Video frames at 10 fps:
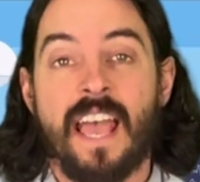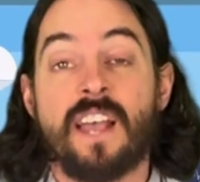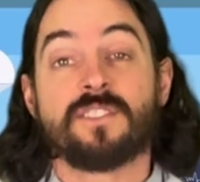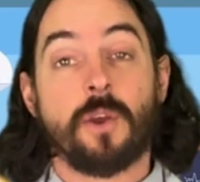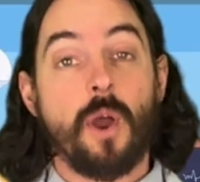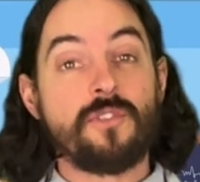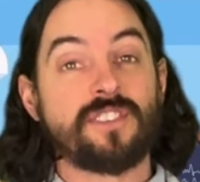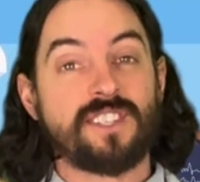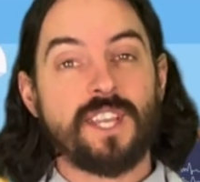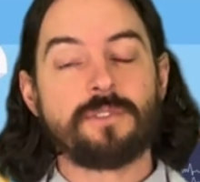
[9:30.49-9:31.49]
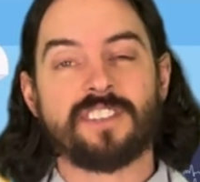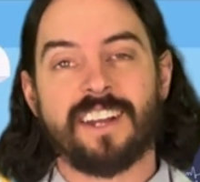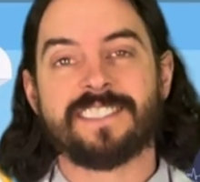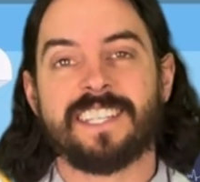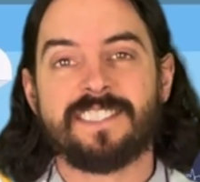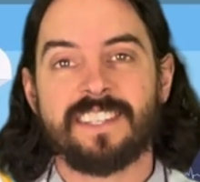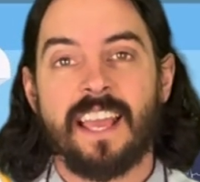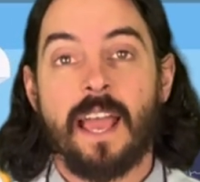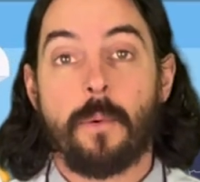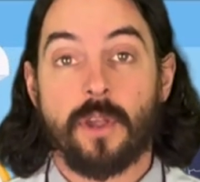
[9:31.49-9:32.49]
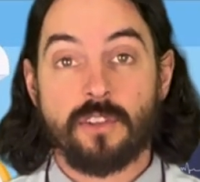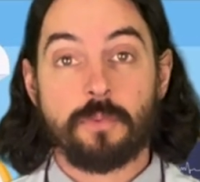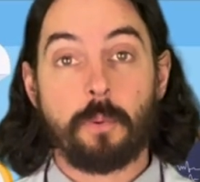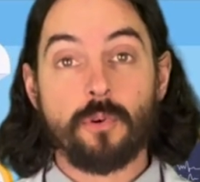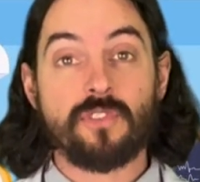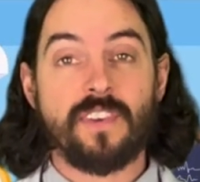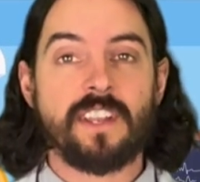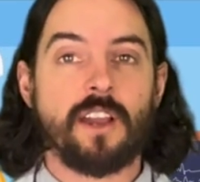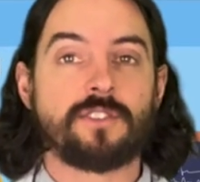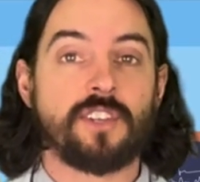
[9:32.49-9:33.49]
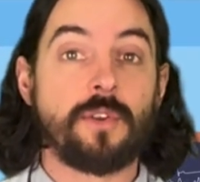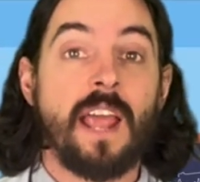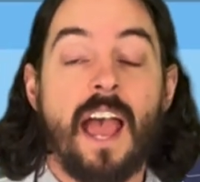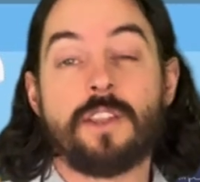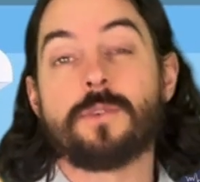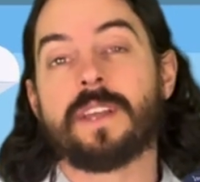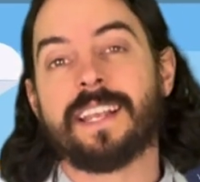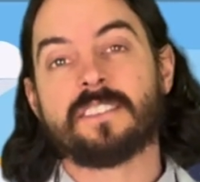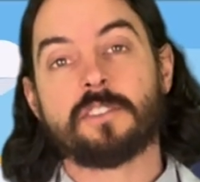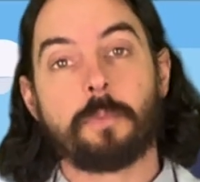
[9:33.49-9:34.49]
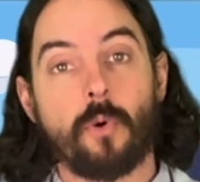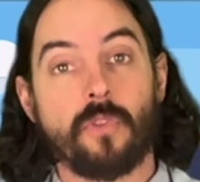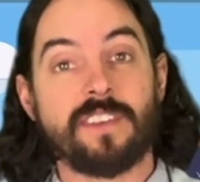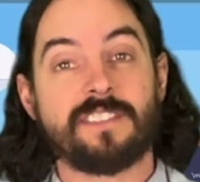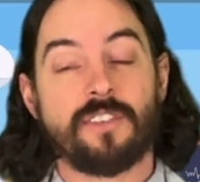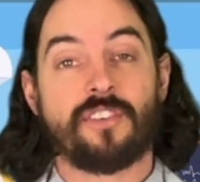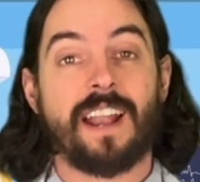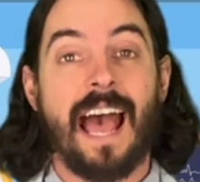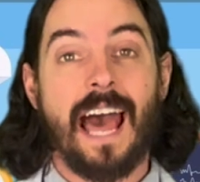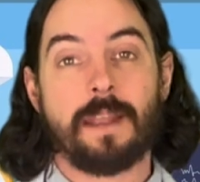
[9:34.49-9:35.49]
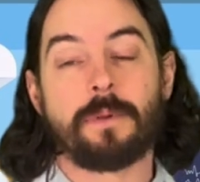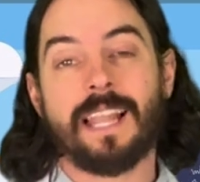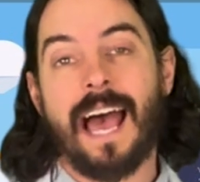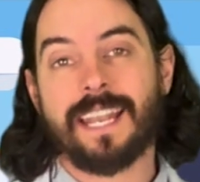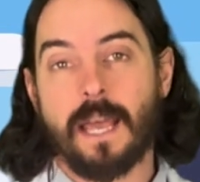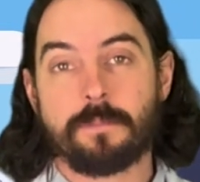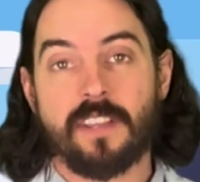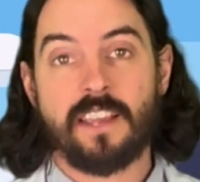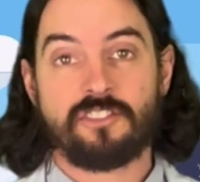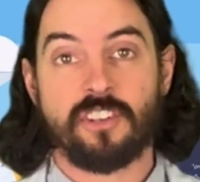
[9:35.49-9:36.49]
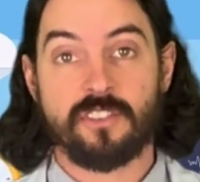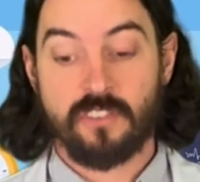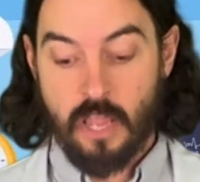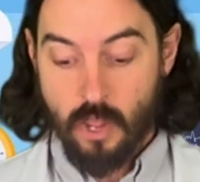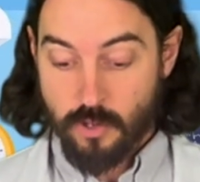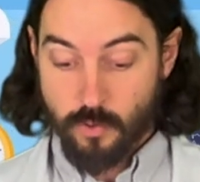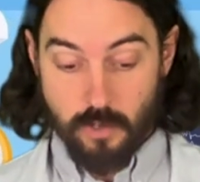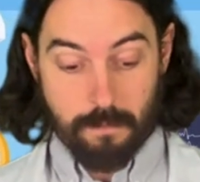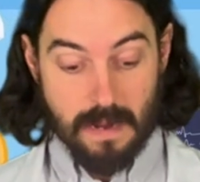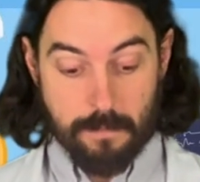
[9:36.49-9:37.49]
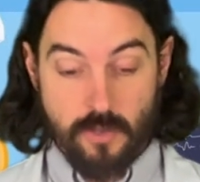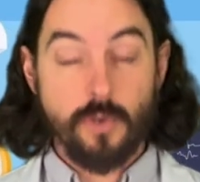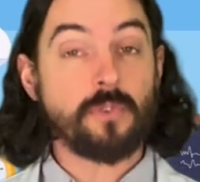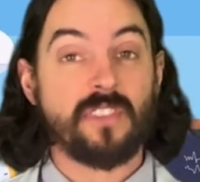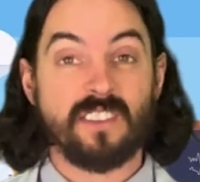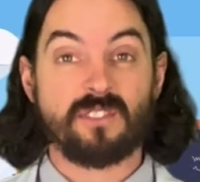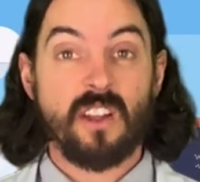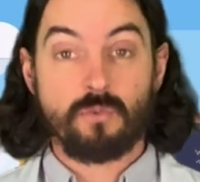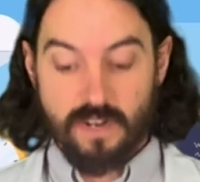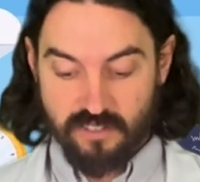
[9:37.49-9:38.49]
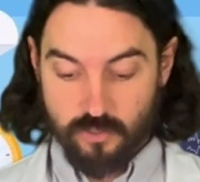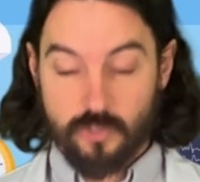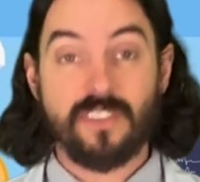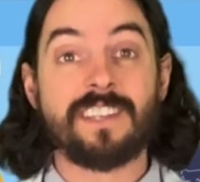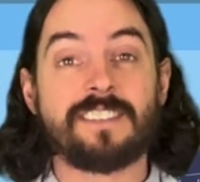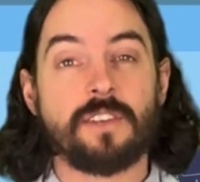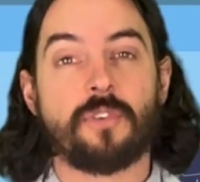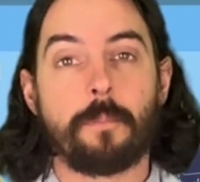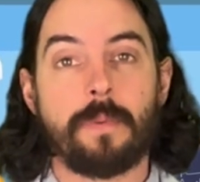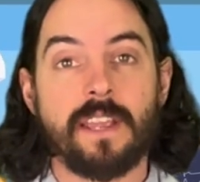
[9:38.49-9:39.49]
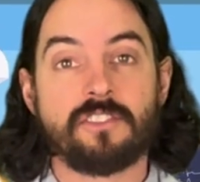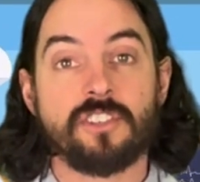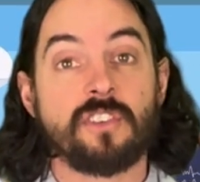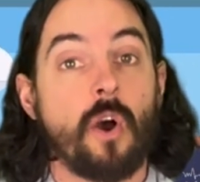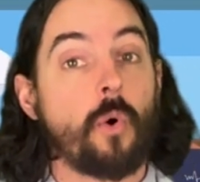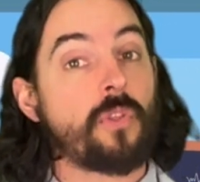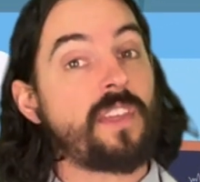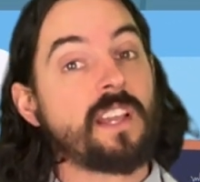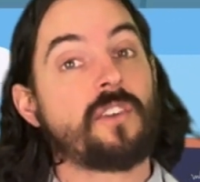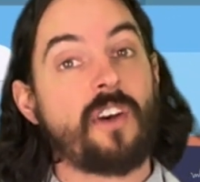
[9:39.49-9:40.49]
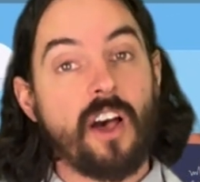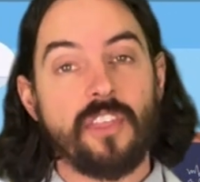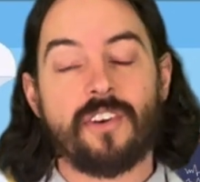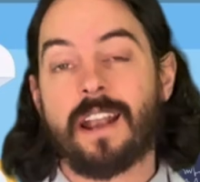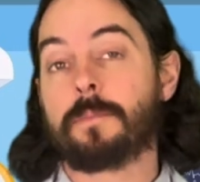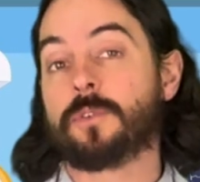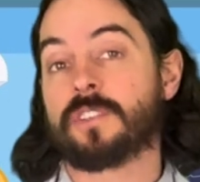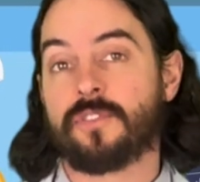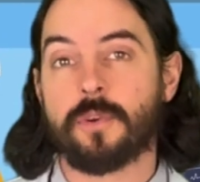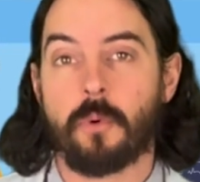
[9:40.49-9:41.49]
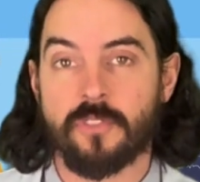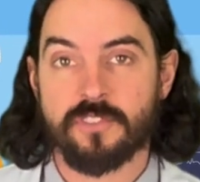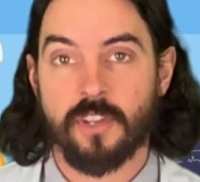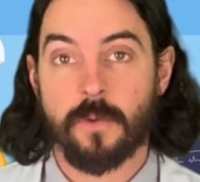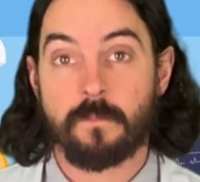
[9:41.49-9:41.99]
So over to you, scientist. We're going to pause the video soon and you can explore these different animal adaptations. You could maybe use this resource, these different pictures, or think of other animals if you want to.